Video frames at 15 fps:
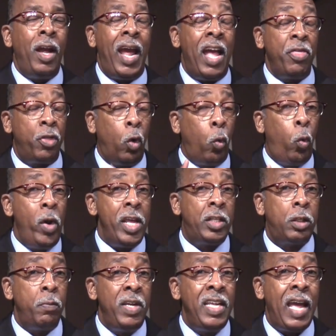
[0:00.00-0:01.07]
and the
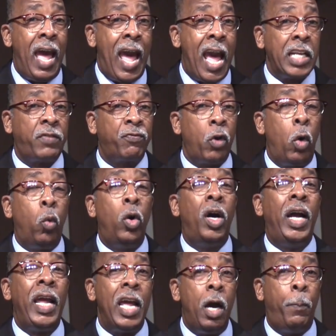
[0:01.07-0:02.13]
wisdom he asked for will
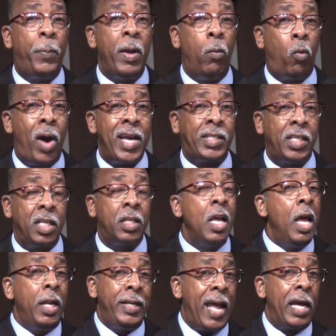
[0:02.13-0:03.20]
help him watch this
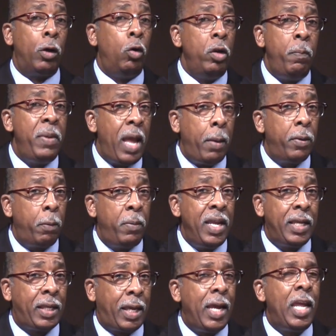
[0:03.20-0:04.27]
not only be able to
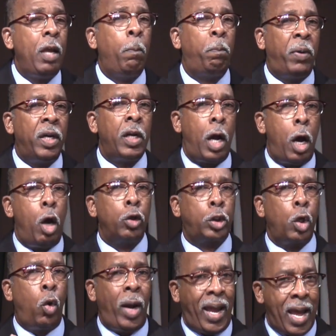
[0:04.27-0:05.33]
be king but
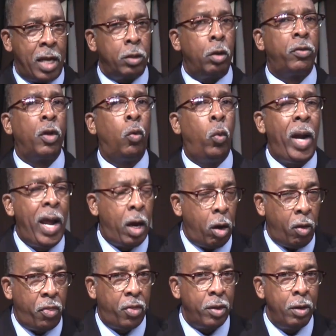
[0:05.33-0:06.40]
also handle the
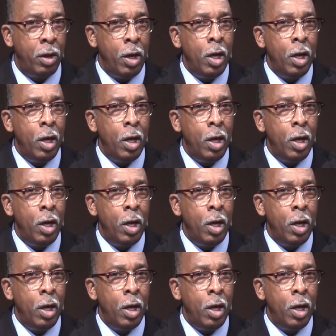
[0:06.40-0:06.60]
wealth